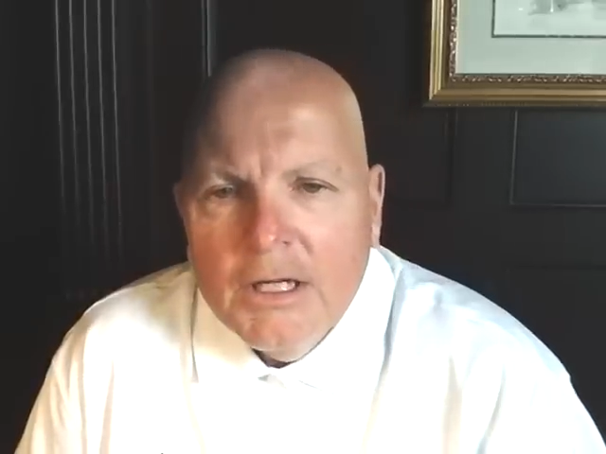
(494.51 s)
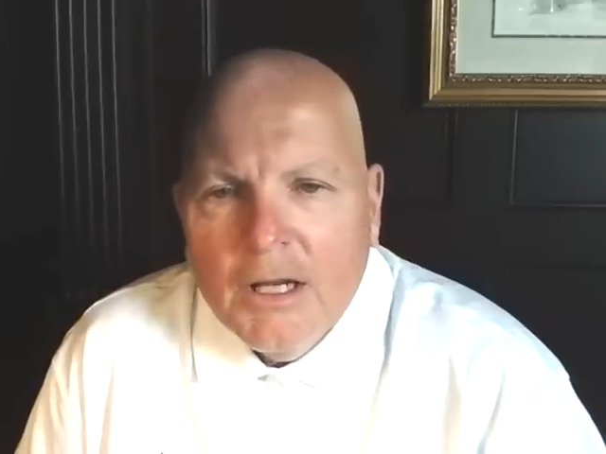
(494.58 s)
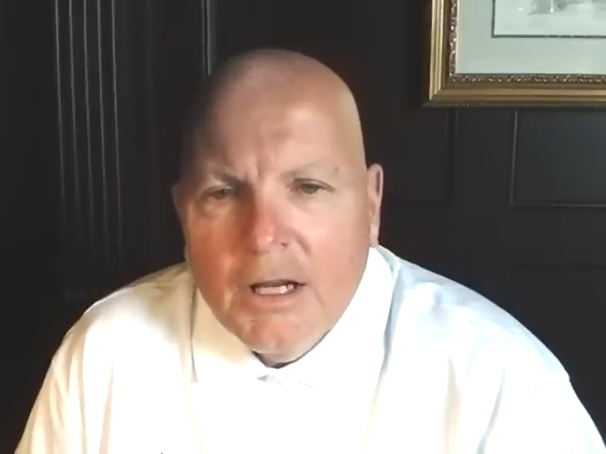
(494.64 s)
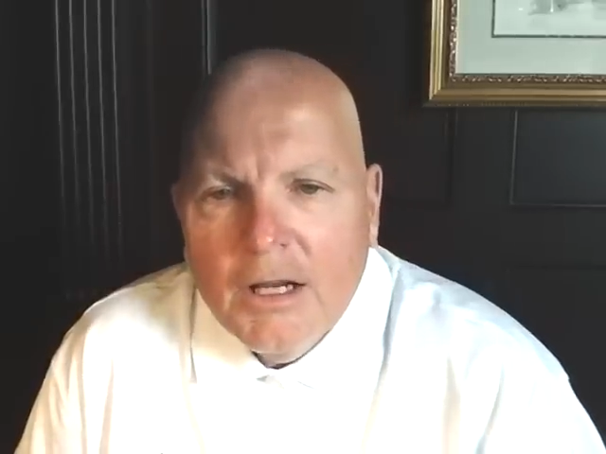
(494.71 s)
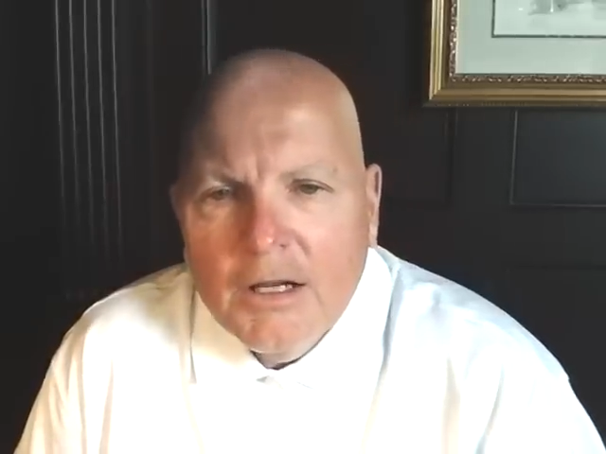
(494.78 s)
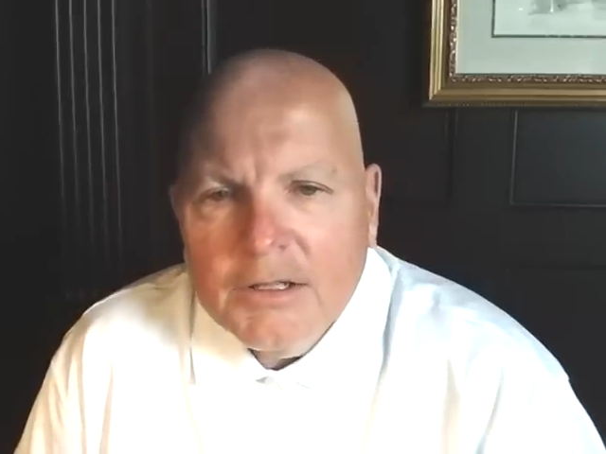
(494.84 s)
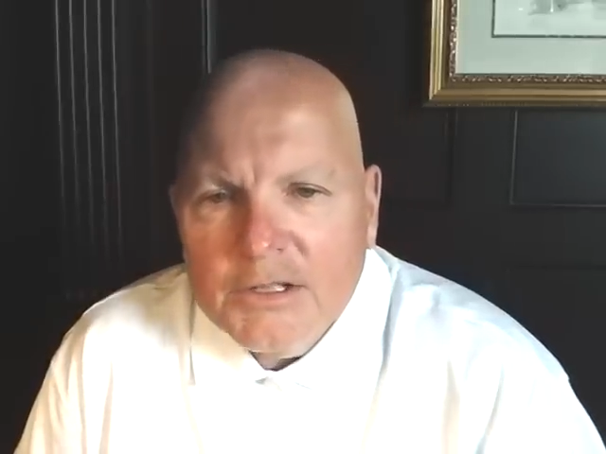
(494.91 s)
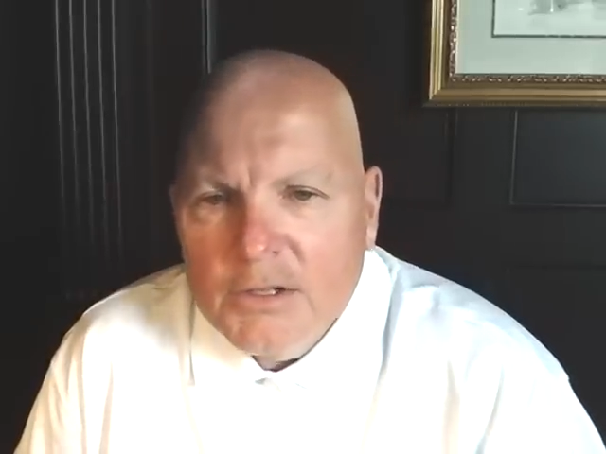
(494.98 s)

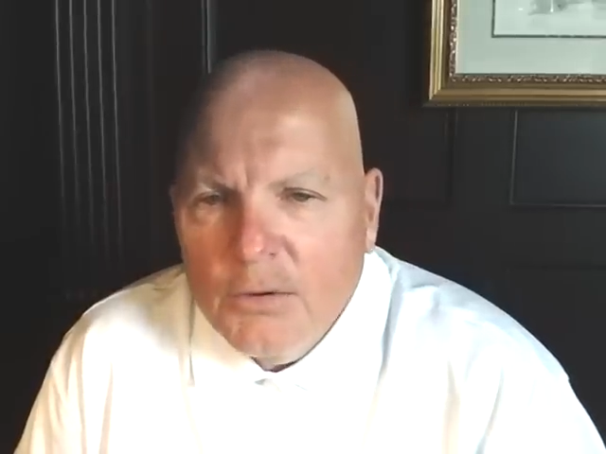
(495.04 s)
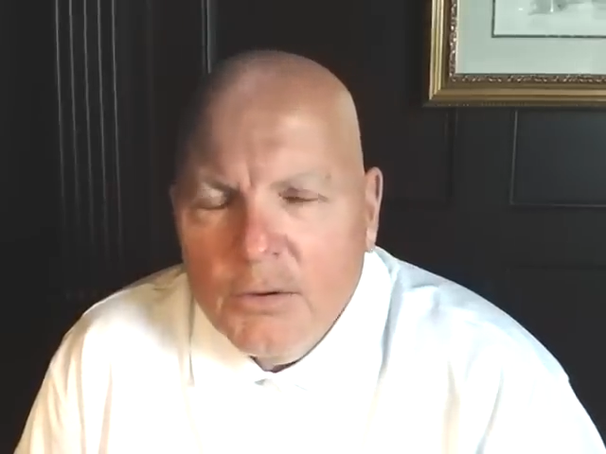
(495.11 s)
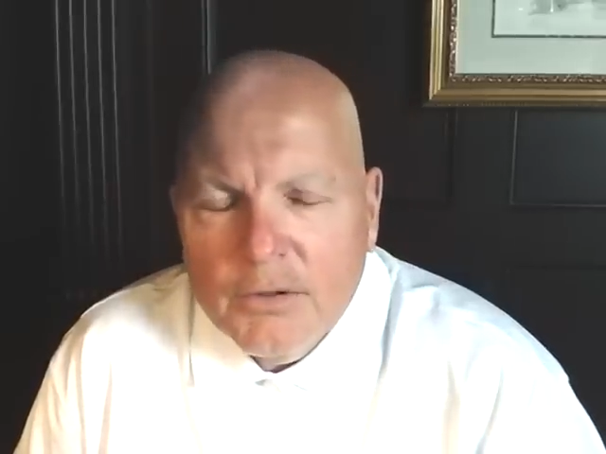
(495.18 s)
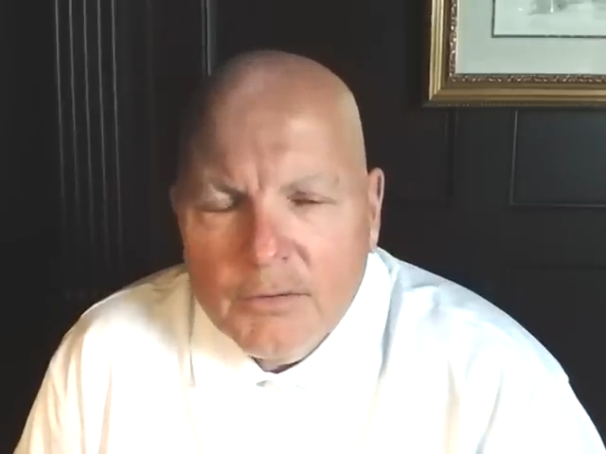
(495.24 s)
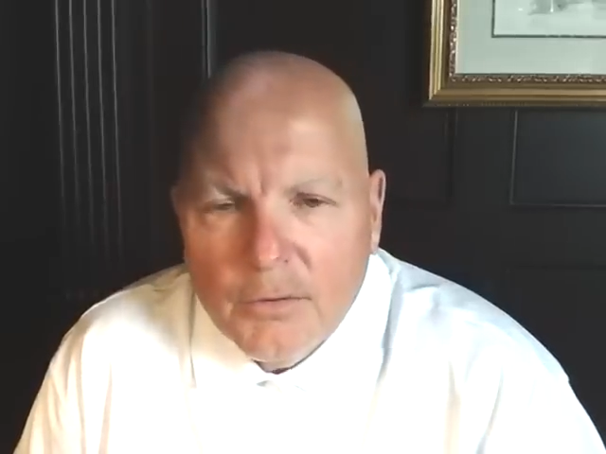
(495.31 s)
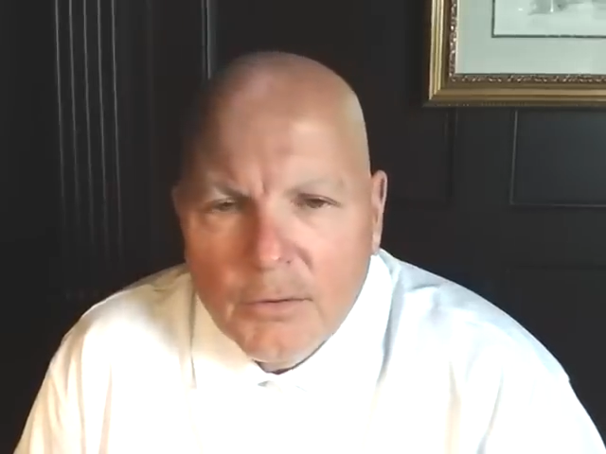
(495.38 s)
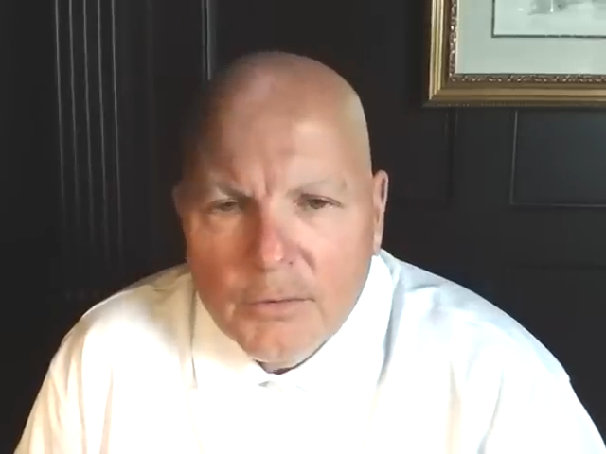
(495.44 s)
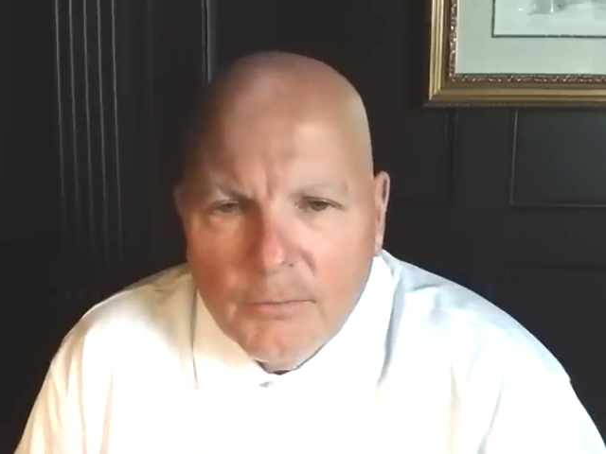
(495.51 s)
It's
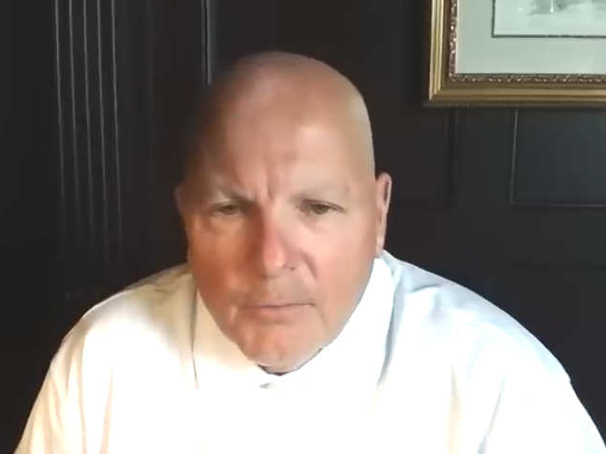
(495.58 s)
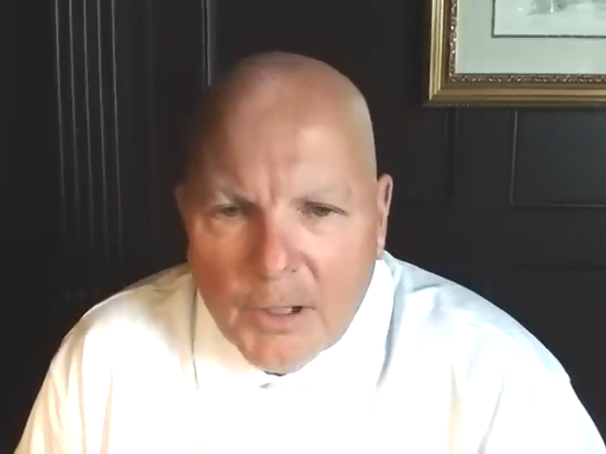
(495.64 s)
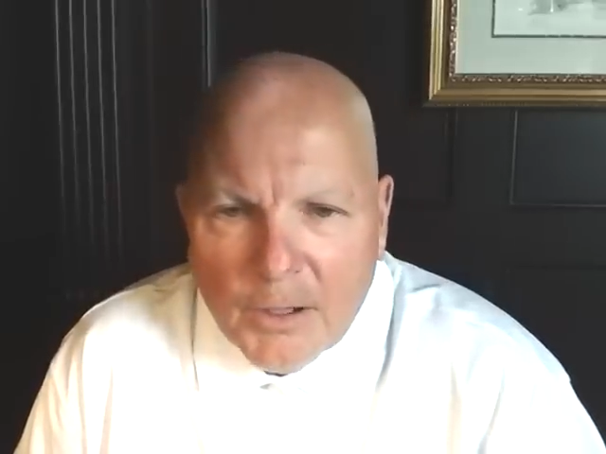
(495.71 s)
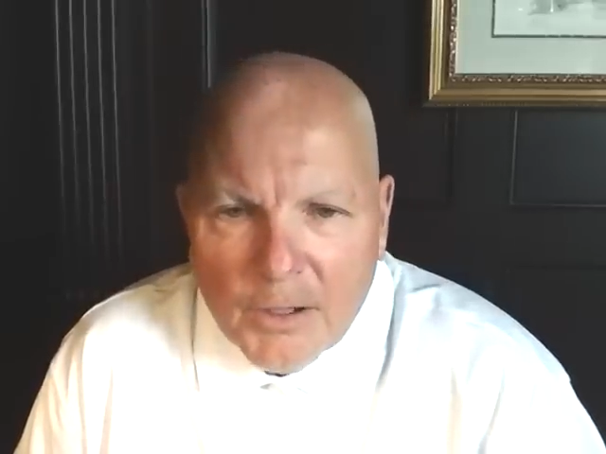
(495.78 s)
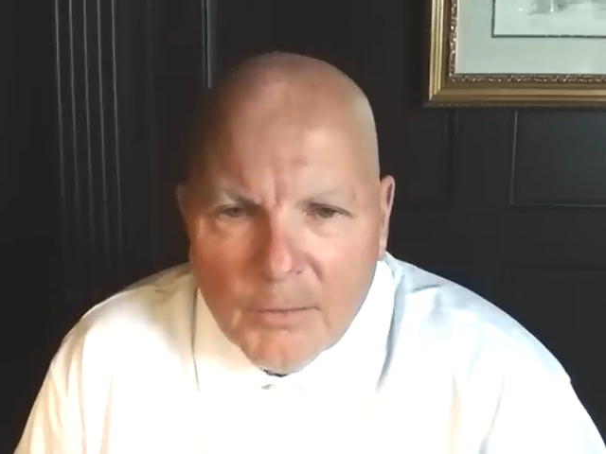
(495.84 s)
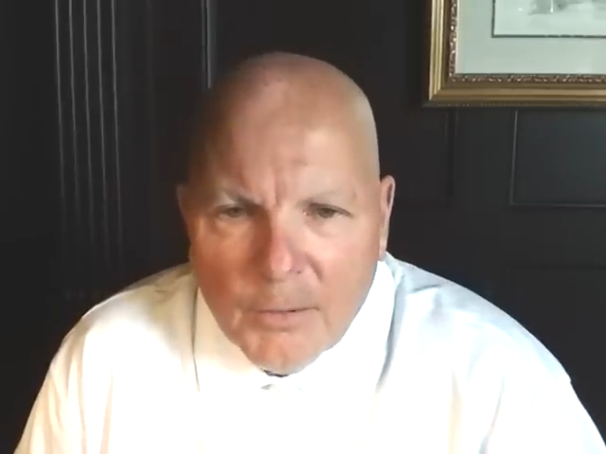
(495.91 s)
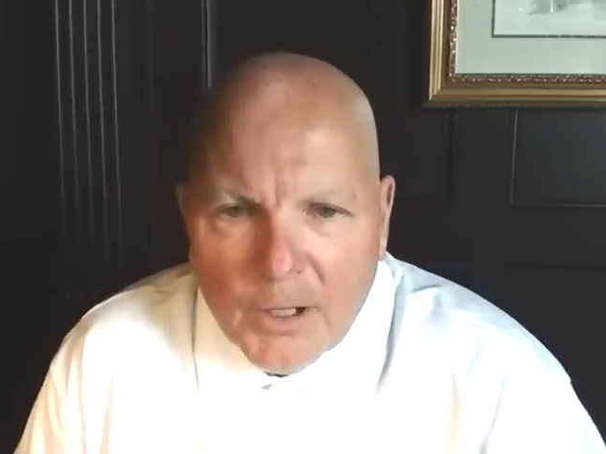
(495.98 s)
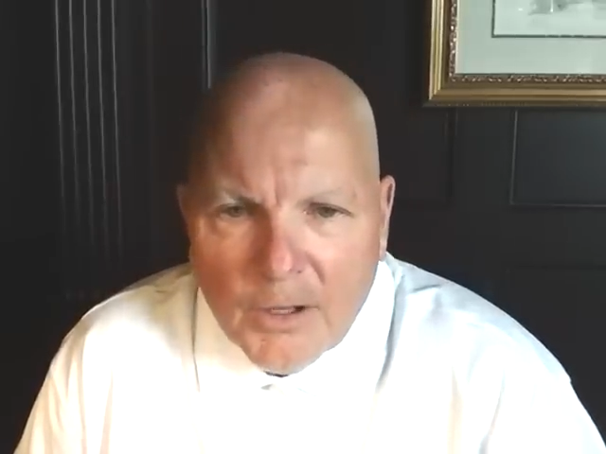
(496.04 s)
going
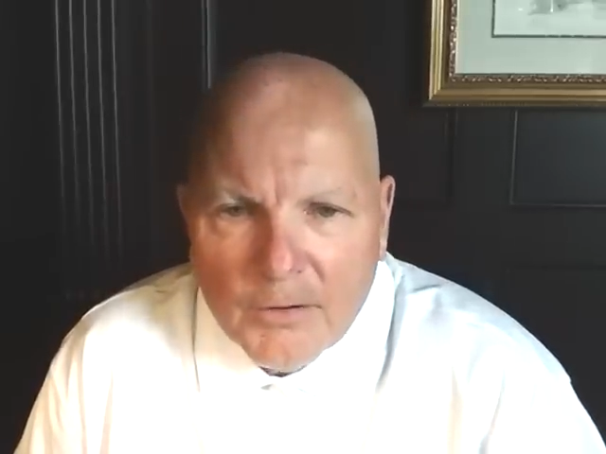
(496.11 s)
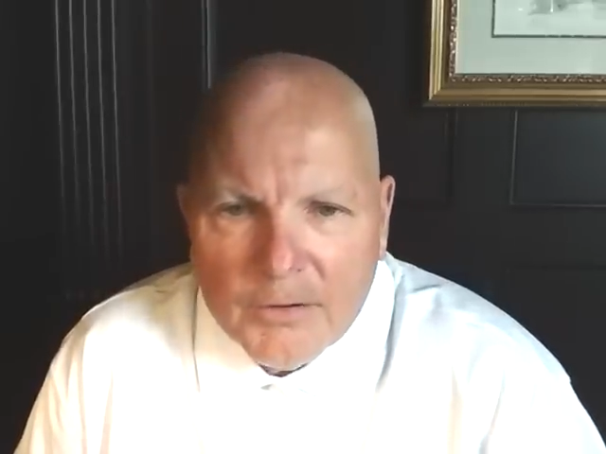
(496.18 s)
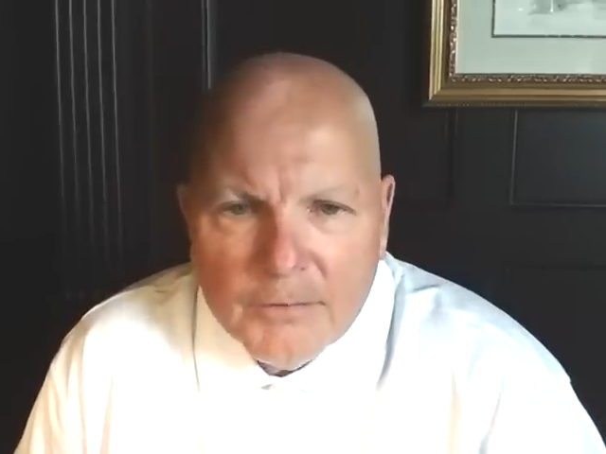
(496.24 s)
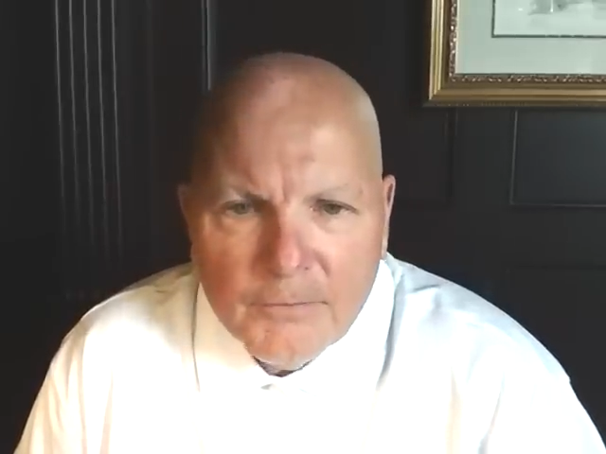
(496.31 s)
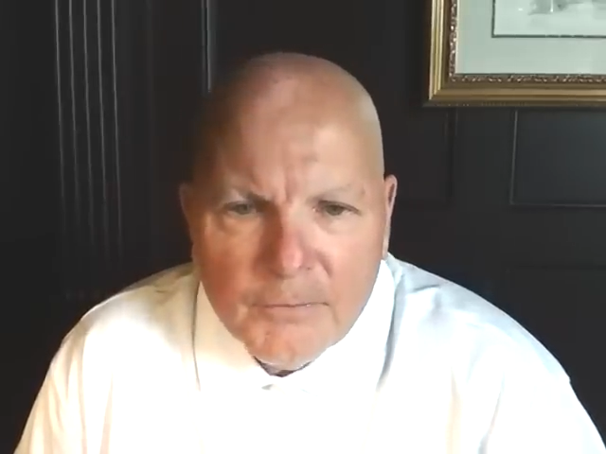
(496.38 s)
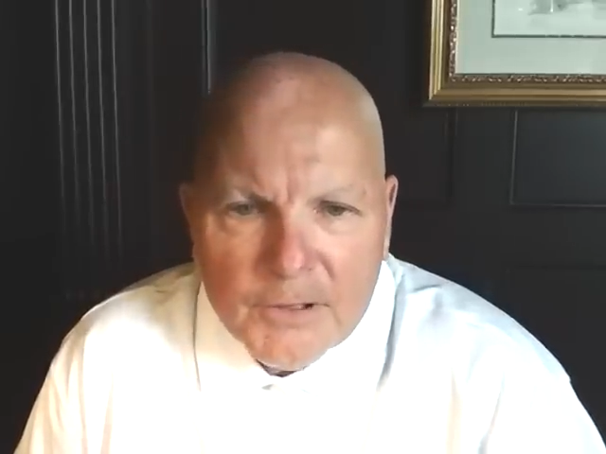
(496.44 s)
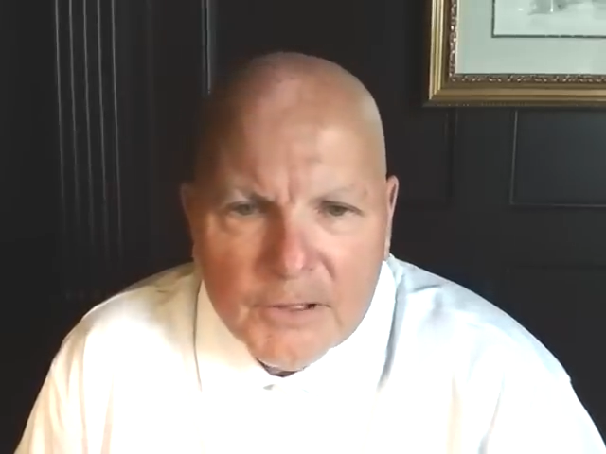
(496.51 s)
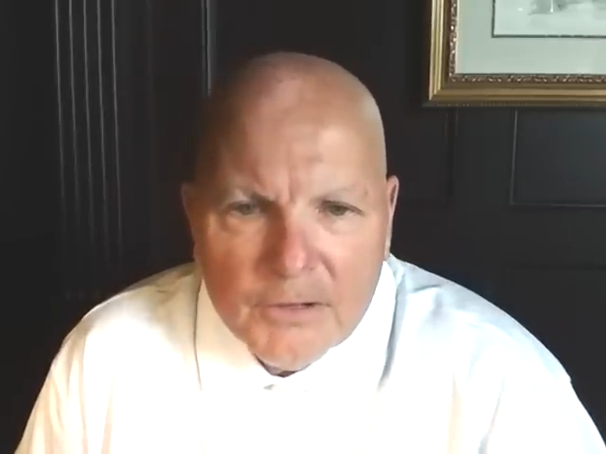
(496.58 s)
very well in
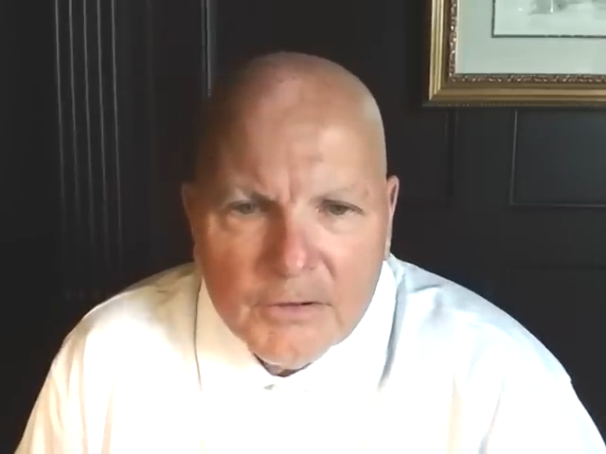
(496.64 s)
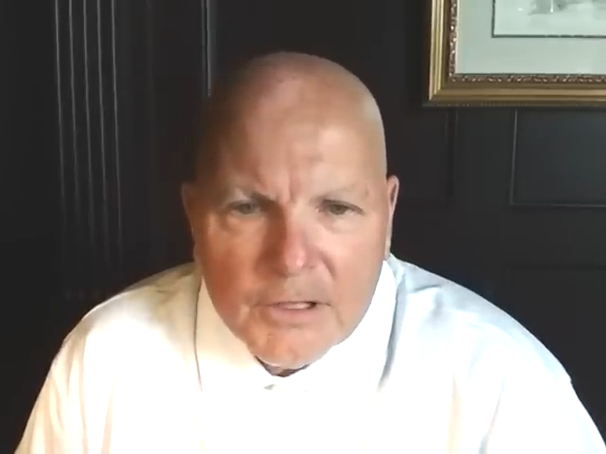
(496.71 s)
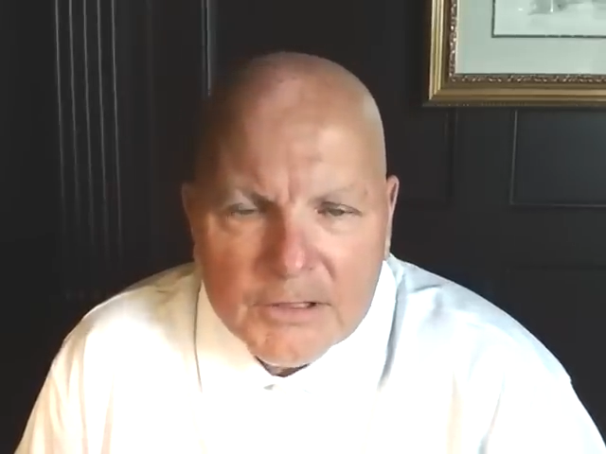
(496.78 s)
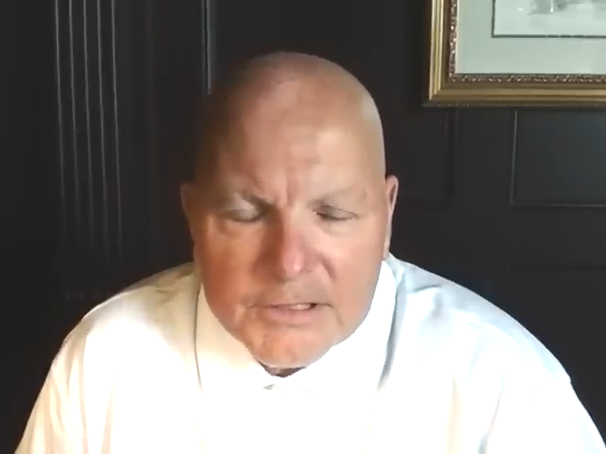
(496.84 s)
the field.